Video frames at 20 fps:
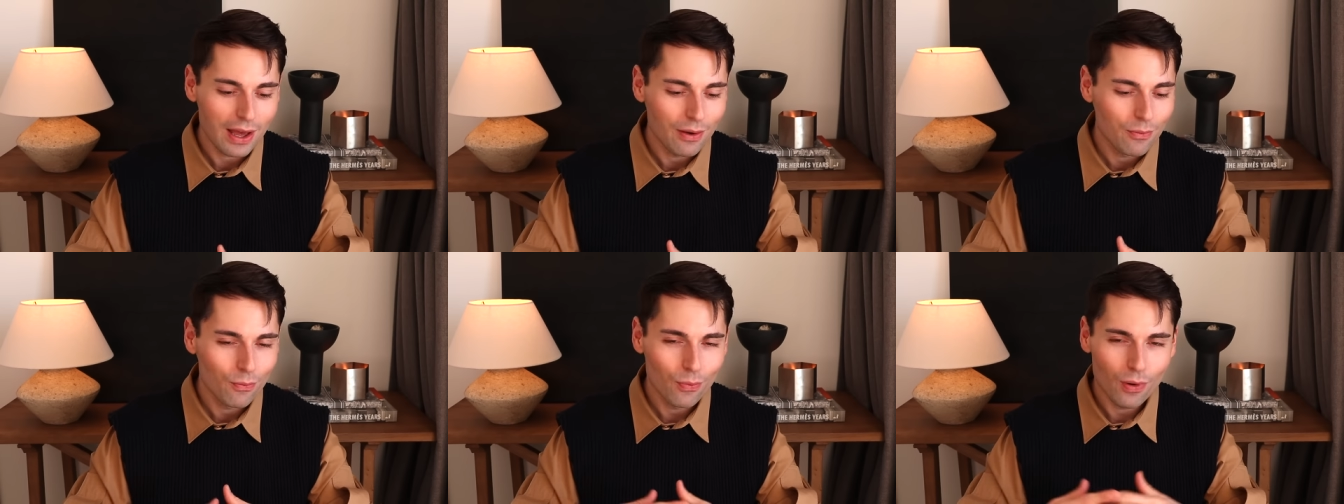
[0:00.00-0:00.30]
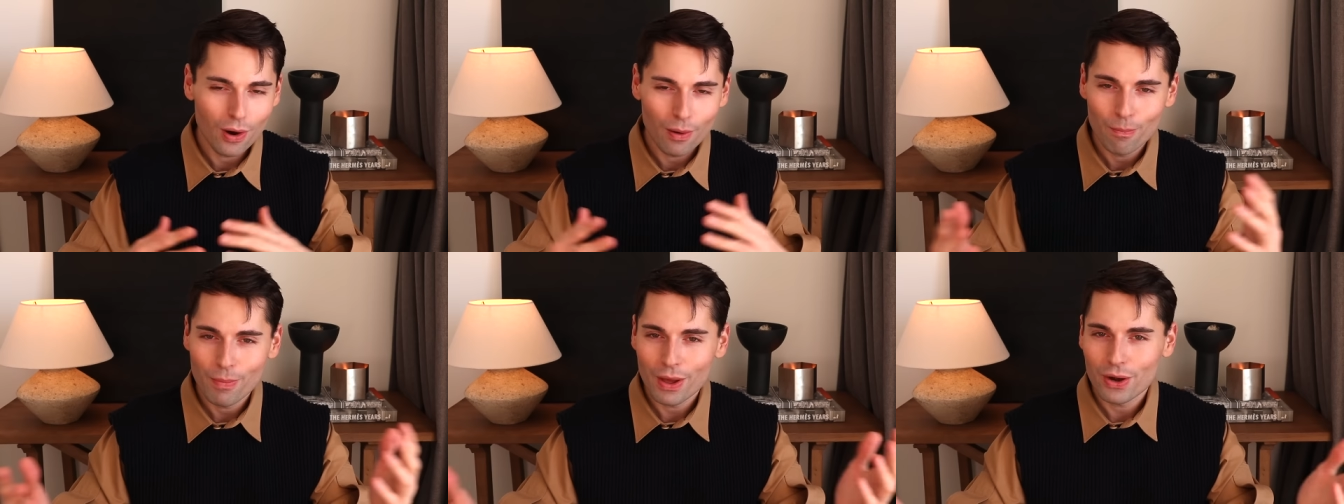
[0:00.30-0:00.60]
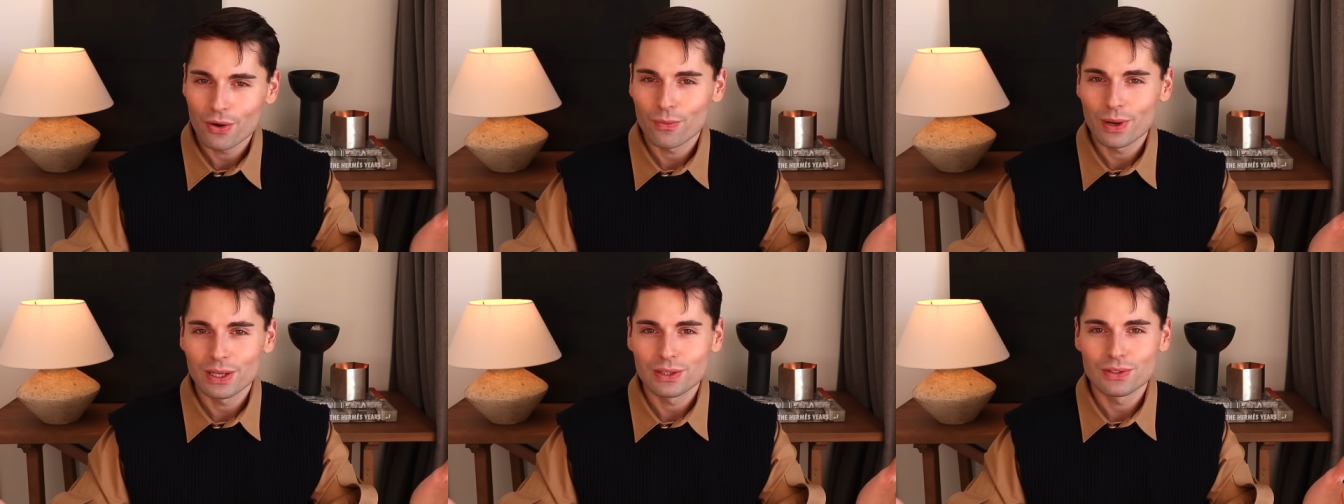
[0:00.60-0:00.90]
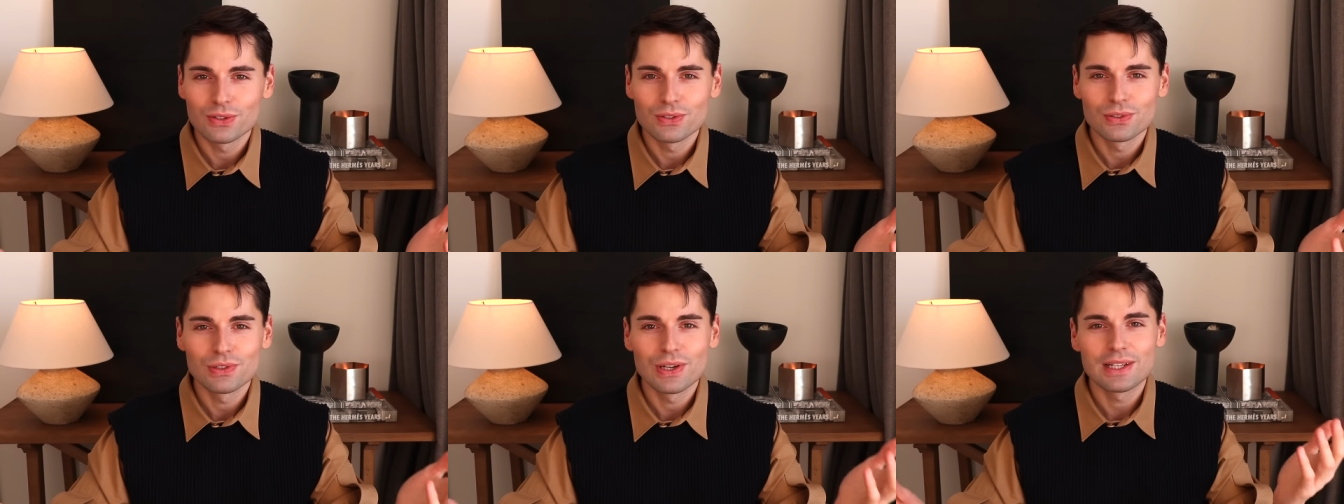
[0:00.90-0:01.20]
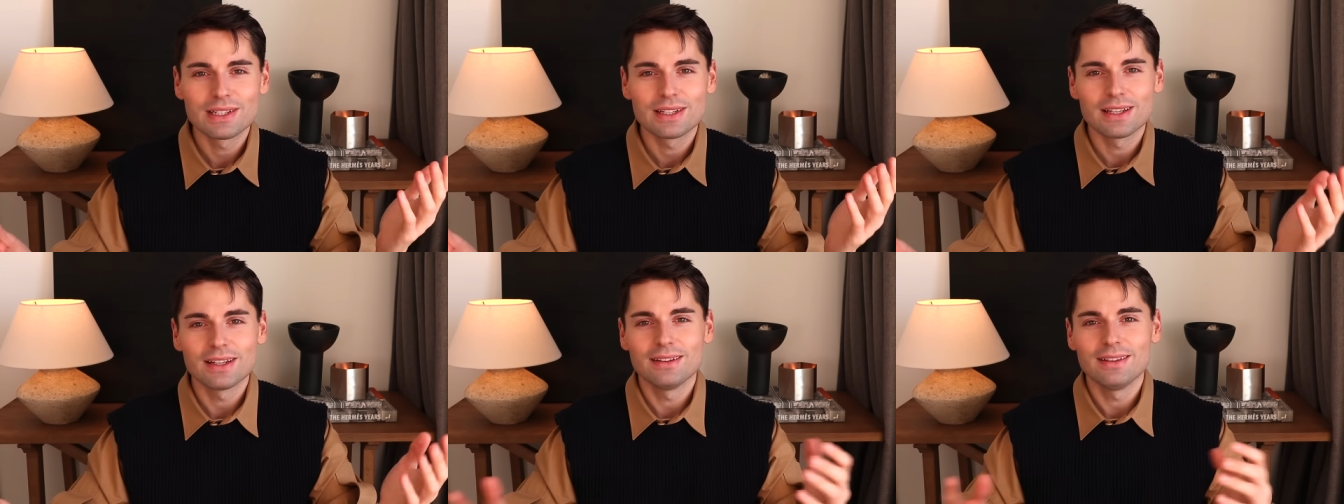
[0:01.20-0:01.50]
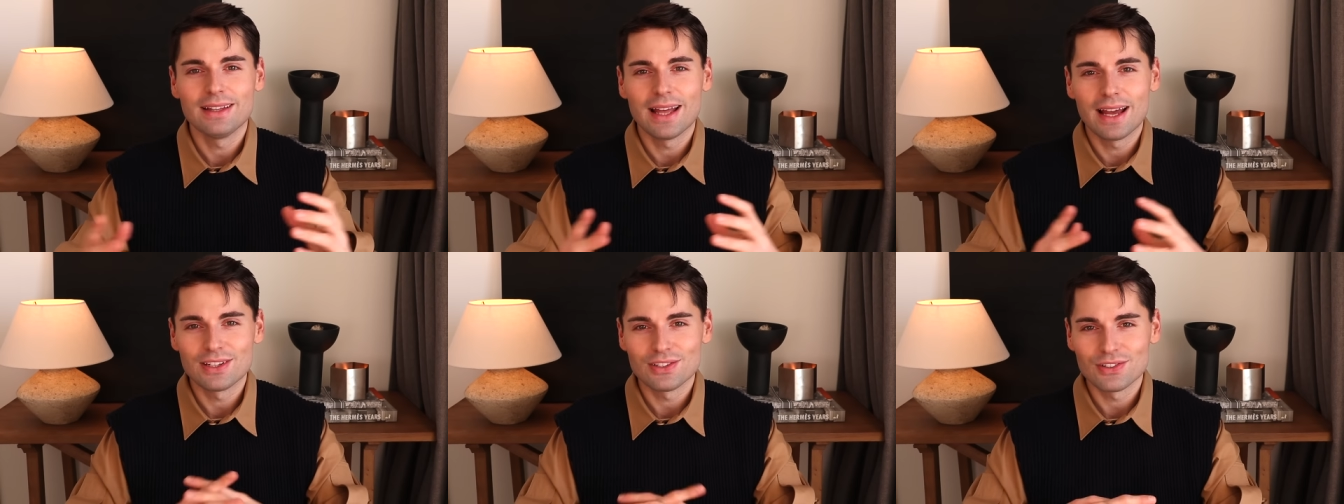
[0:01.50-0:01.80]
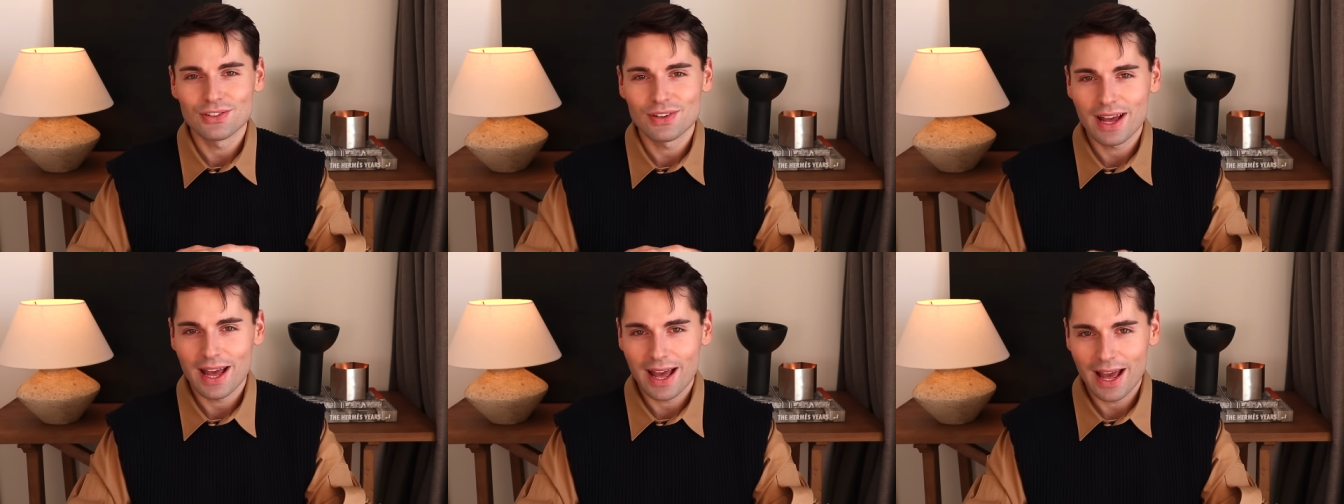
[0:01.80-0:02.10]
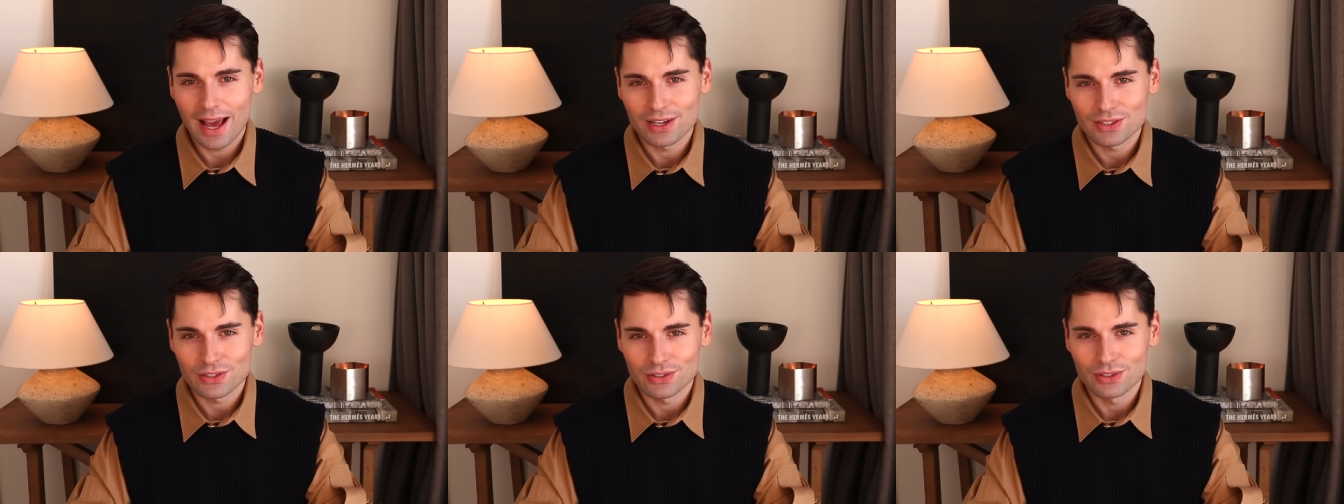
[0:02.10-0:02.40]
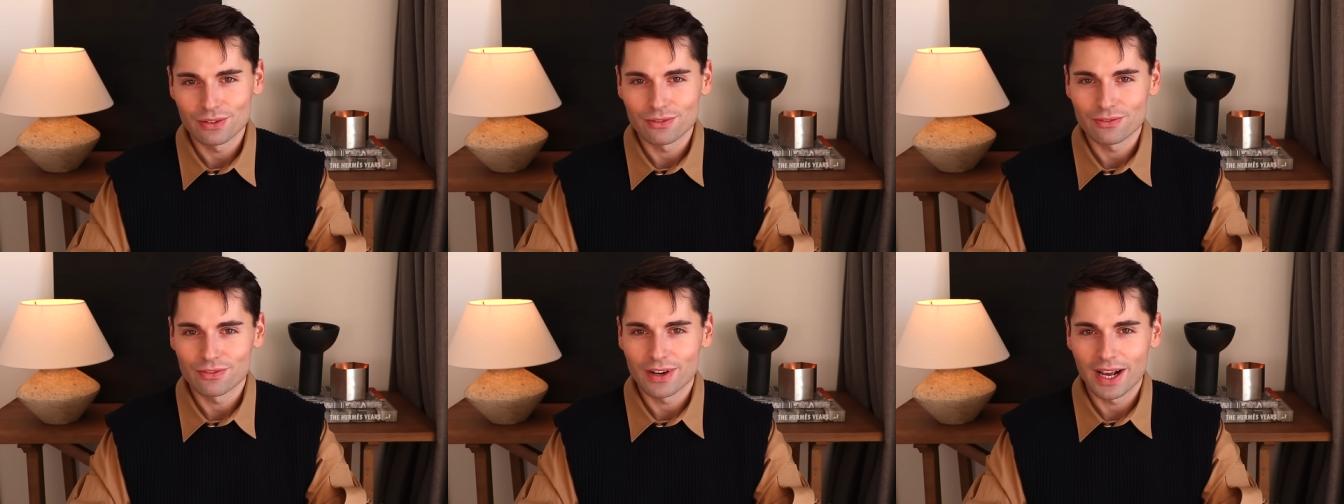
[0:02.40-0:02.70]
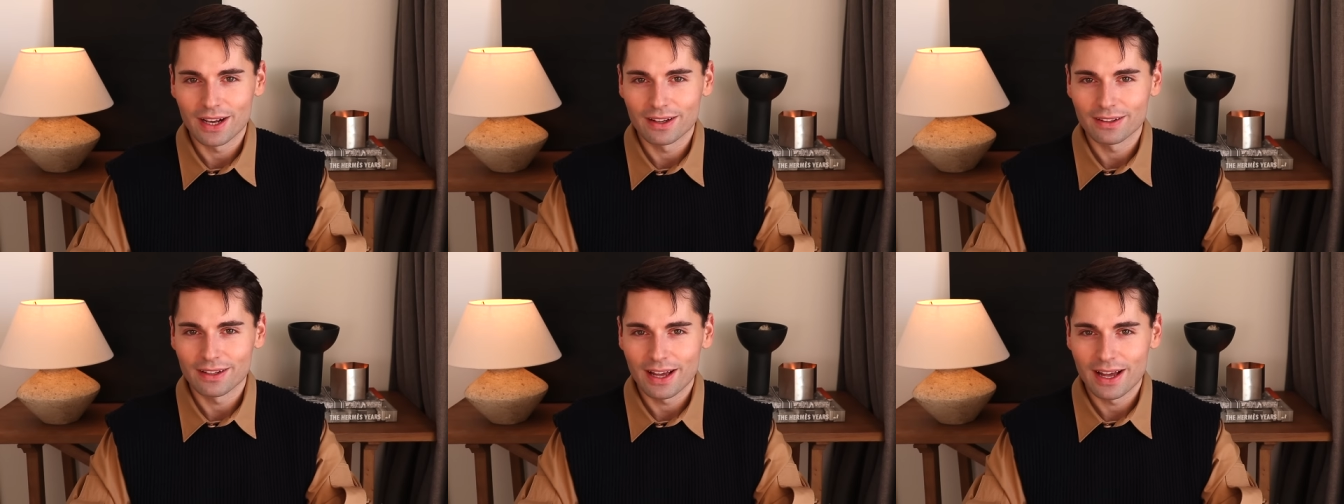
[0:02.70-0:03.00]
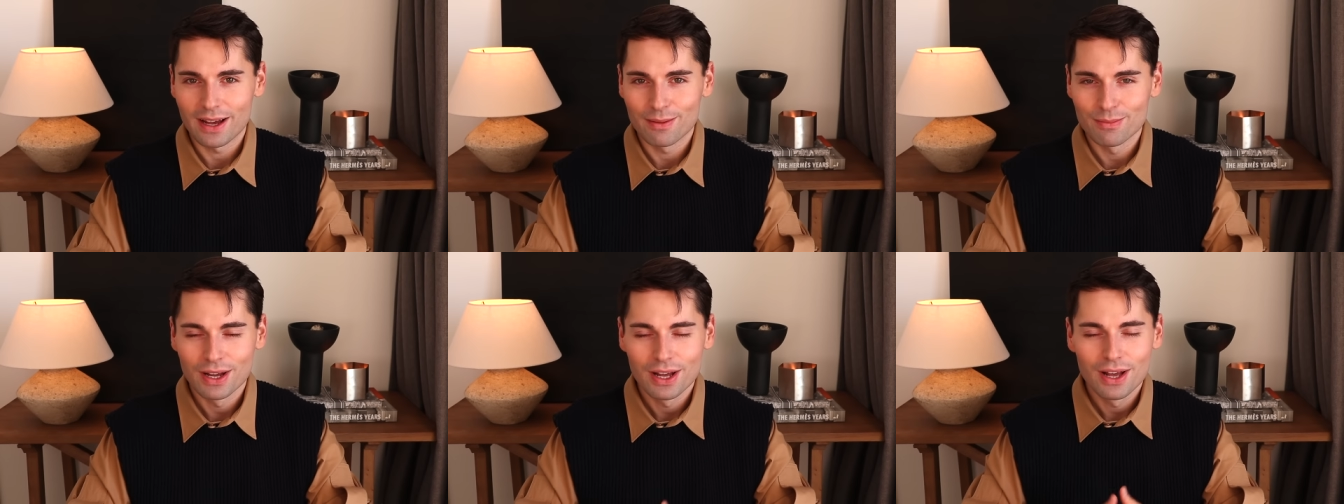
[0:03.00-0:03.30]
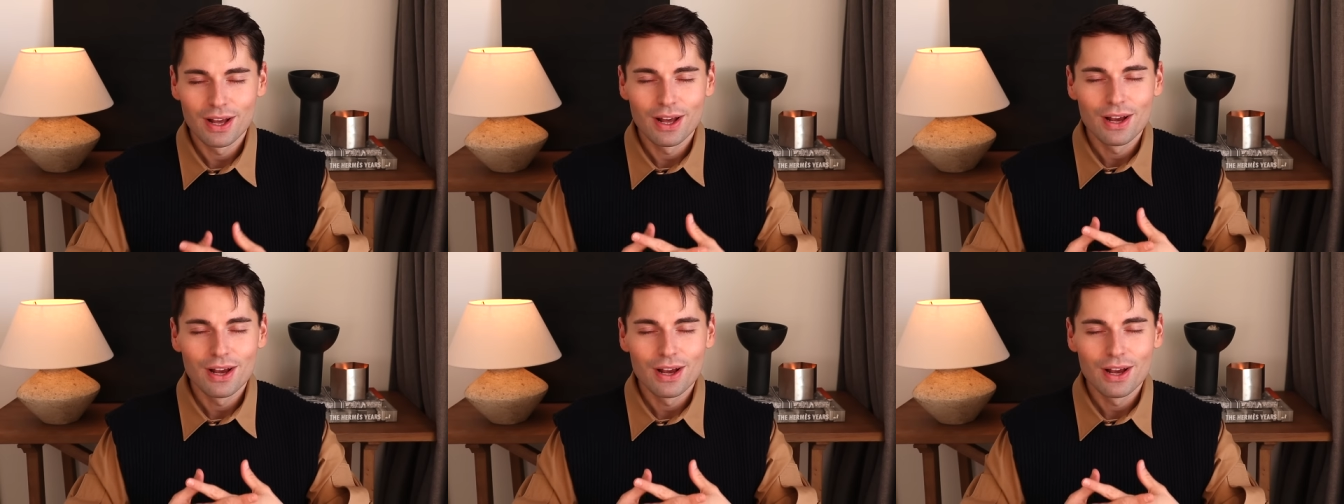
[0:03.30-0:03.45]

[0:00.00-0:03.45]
And what better way to do it than to actually rank them?